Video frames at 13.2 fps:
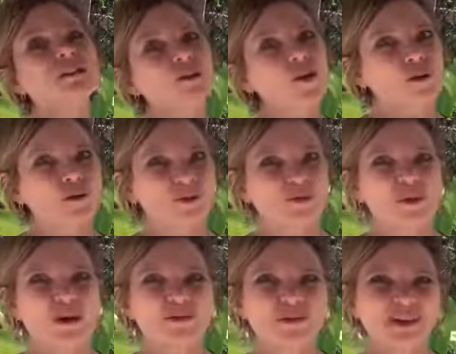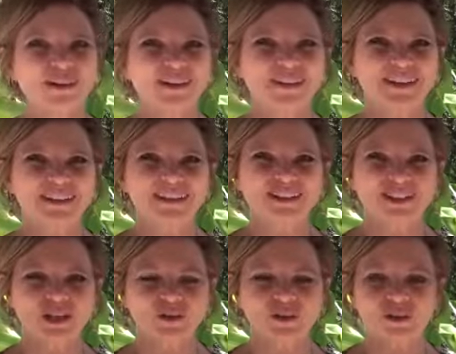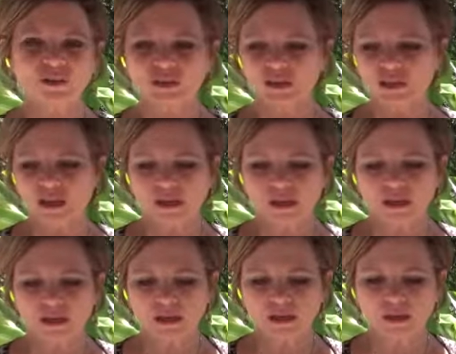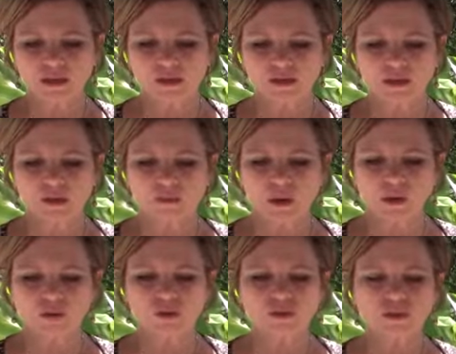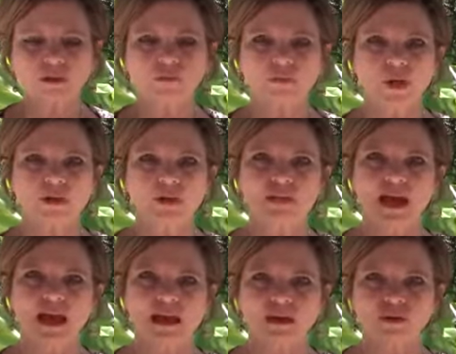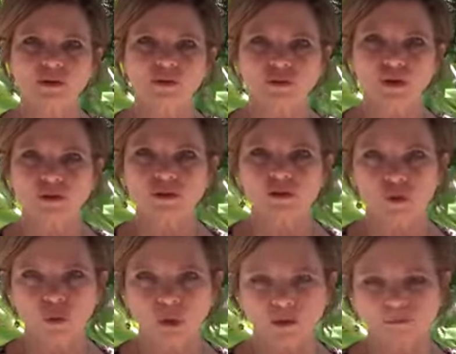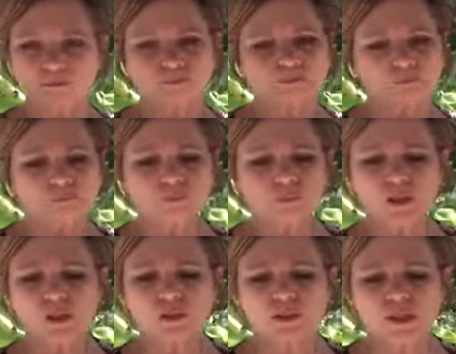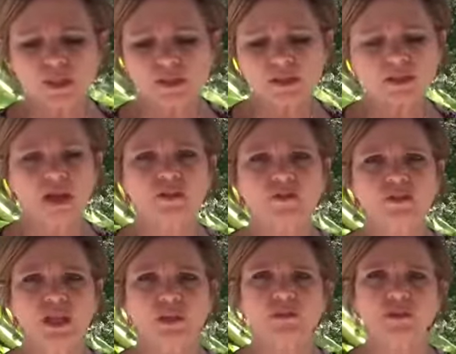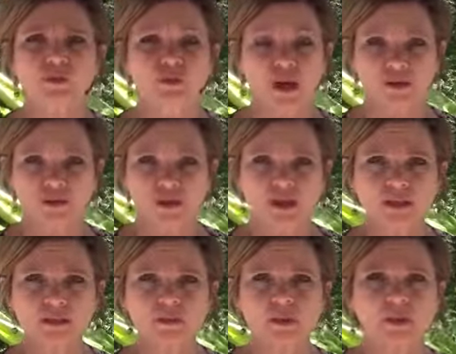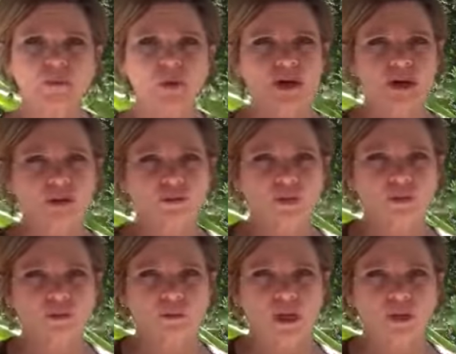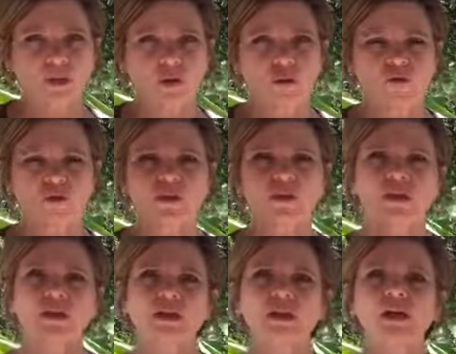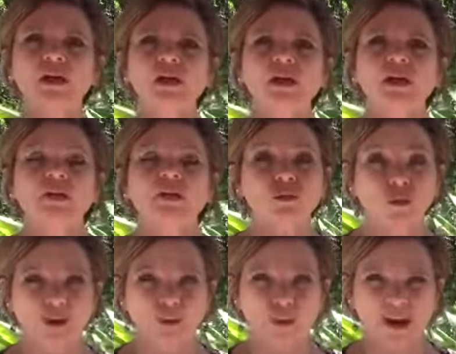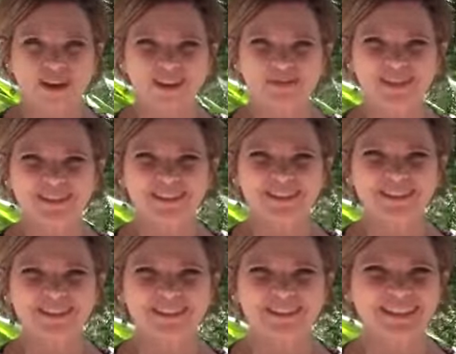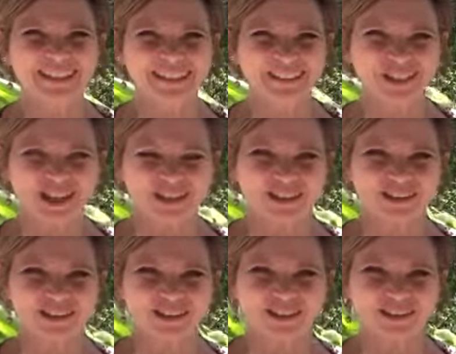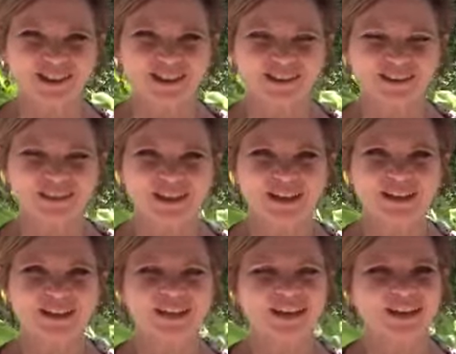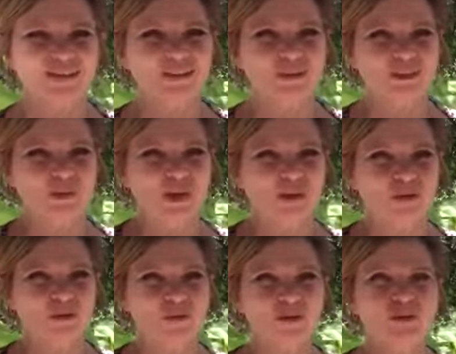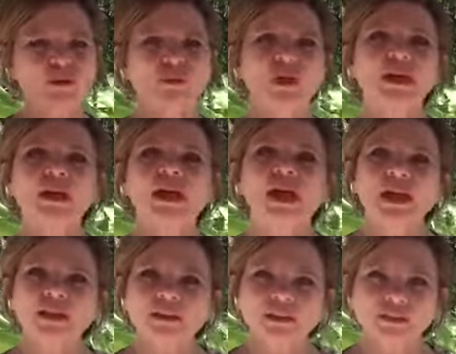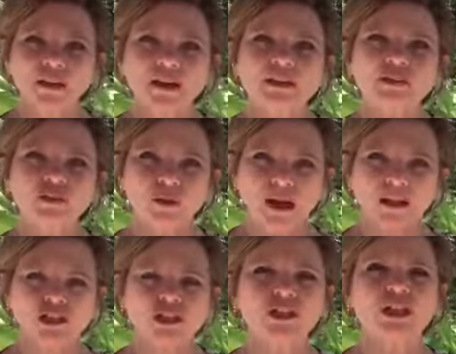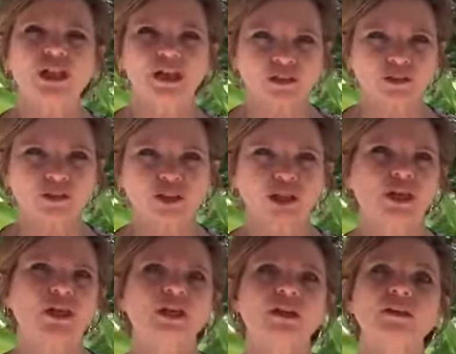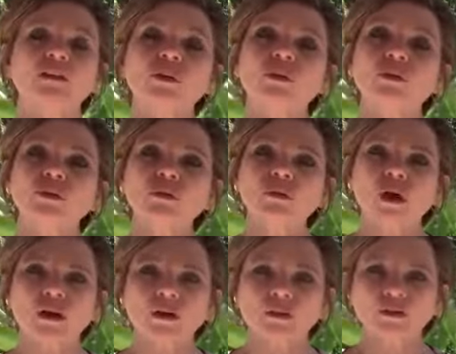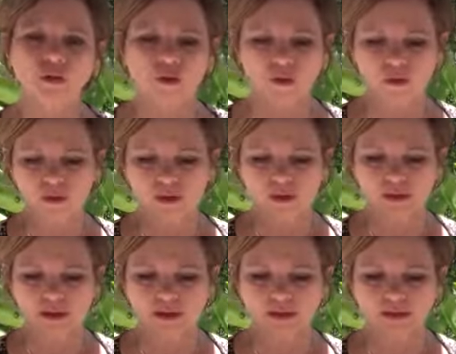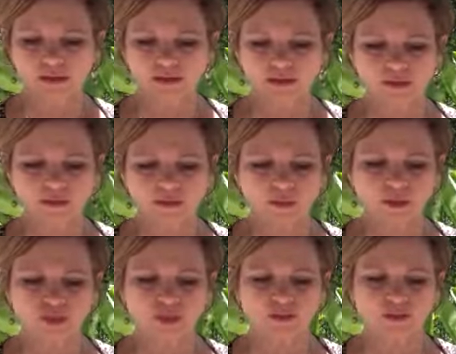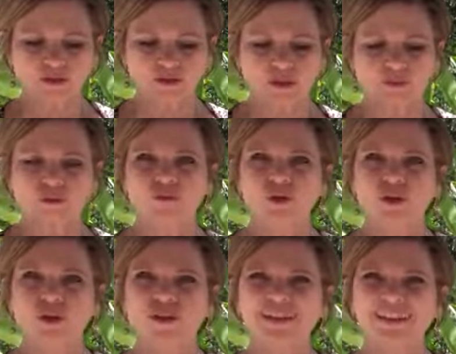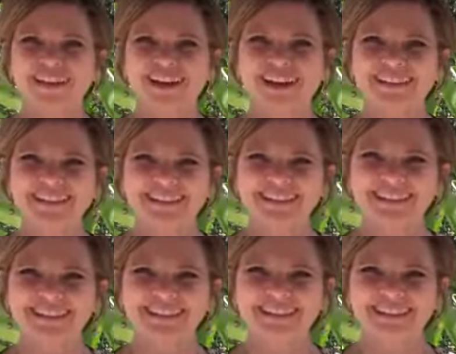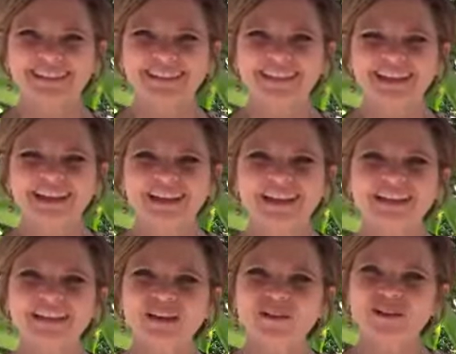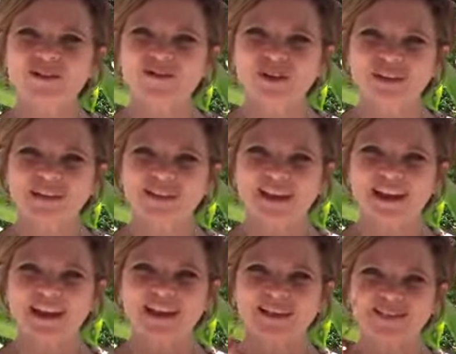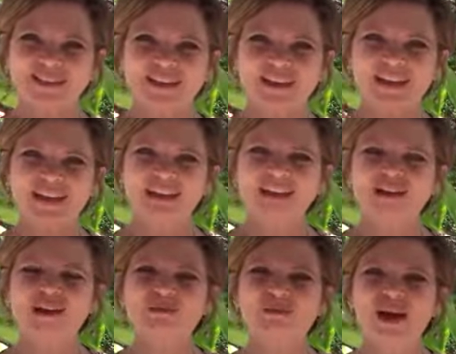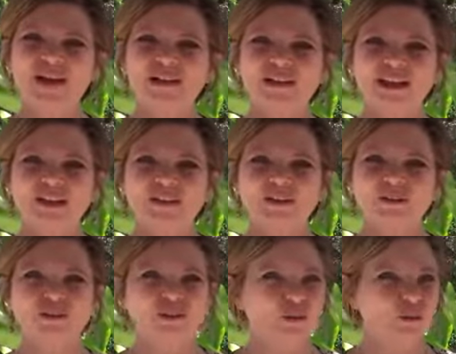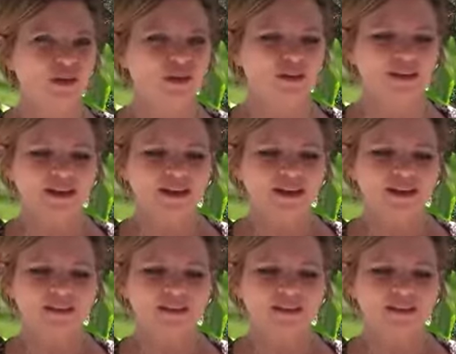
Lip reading: So what we are going to share with you today is about using bells at your front door. You'll see this oftentimes in restaurants where they might have a little bell over the doorway, particularly in Chinese restaurants, right? They have a little bell over the doorway, and it's that attraction energy. And so you also can, and especially at this time of year in the holiday season, it's always fun to have a bell on your door